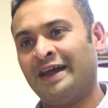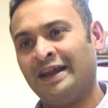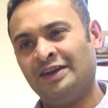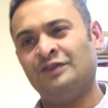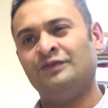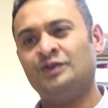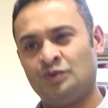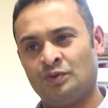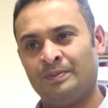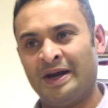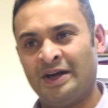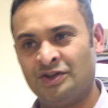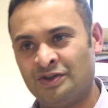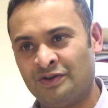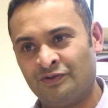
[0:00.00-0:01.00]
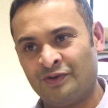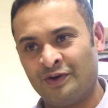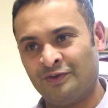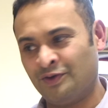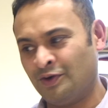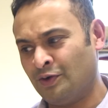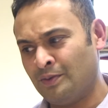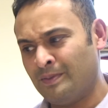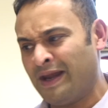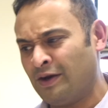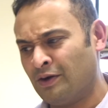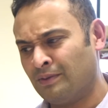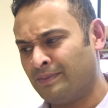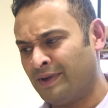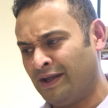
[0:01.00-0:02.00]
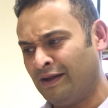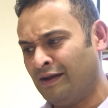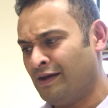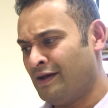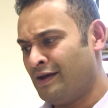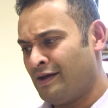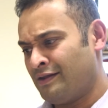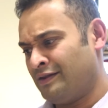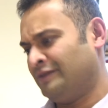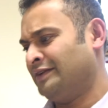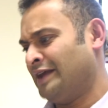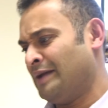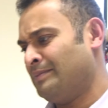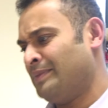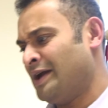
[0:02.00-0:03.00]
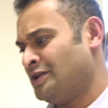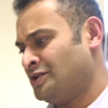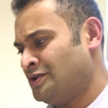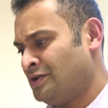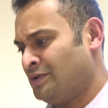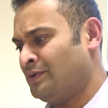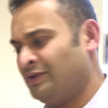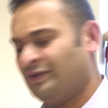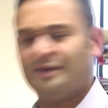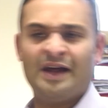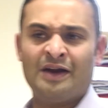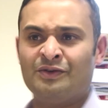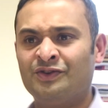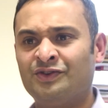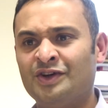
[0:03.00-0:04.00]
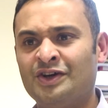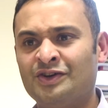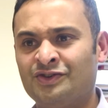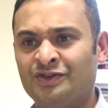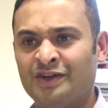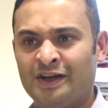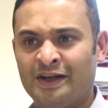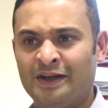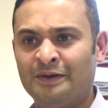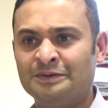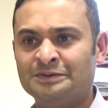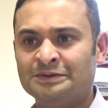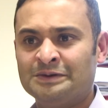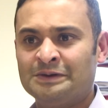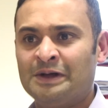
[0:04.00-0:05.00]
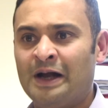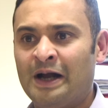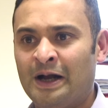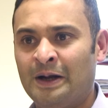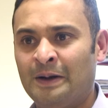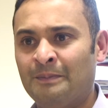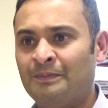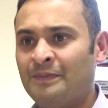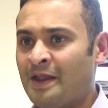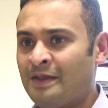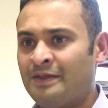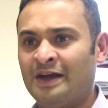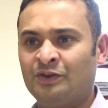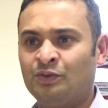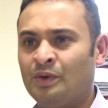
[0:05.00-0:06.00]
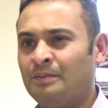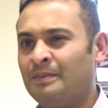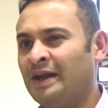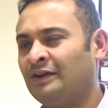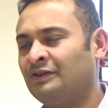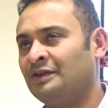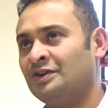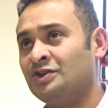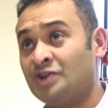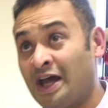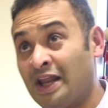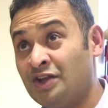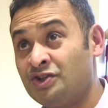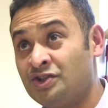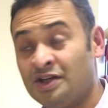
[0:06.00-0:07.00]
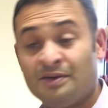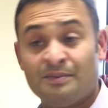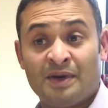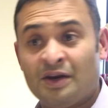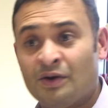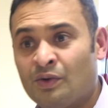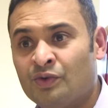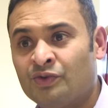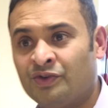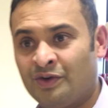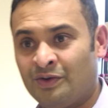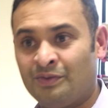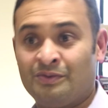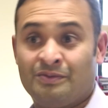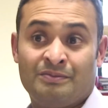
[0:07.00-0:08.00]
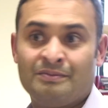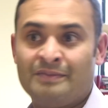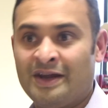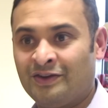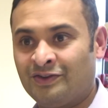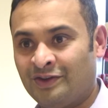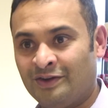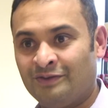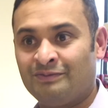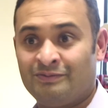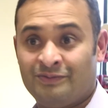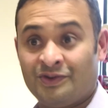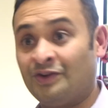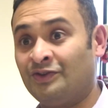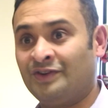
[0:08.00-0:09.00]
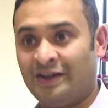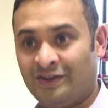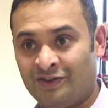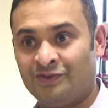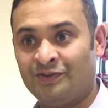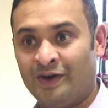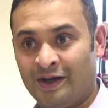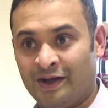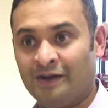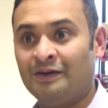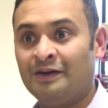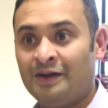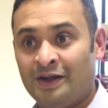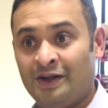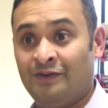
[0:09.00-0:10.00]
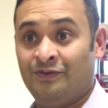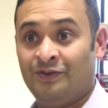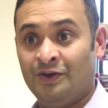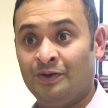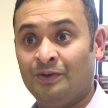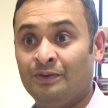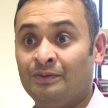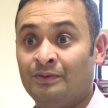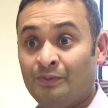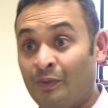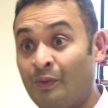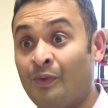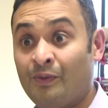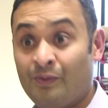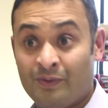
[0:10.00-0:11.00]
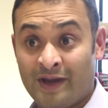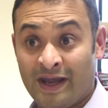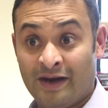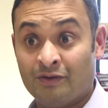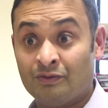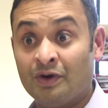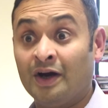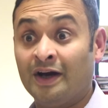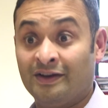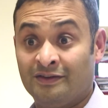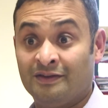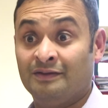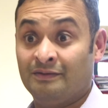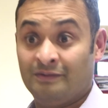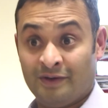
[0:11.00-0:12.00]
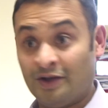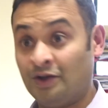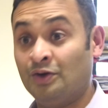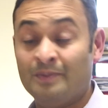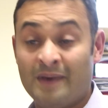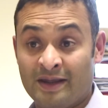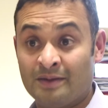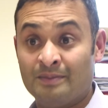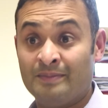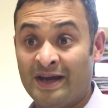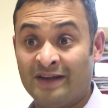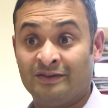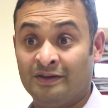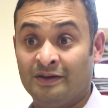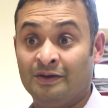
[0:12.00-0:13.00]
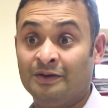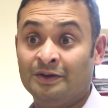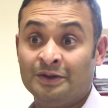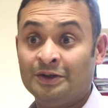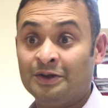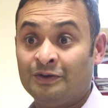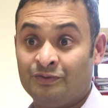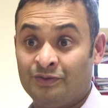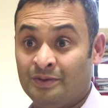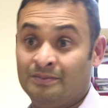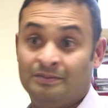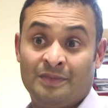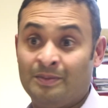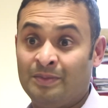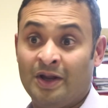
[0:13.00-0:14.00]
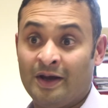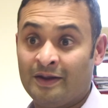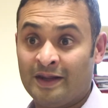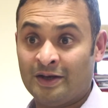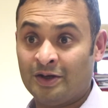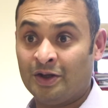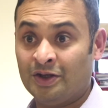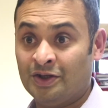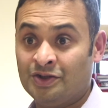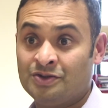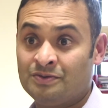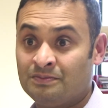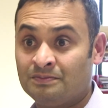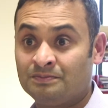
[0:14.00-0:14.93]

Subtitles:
that individual patient in front of you, who may not be the same patient who is in that research study, that's what makes it challenging, but it also makes it so satisfying if you get it right and you make them better from applying that knowledge.